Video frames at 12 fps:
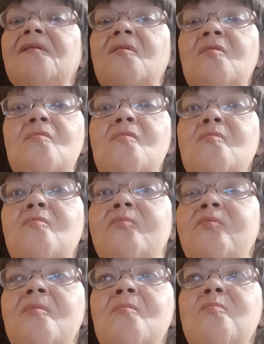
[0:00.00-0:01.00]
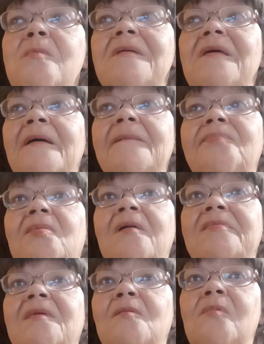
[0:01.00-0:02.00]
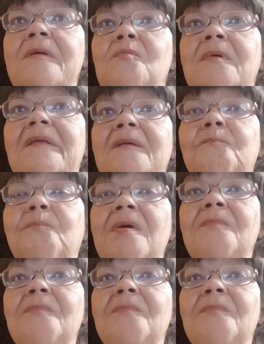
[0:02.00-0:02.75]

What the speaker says: Who would have thought that we would be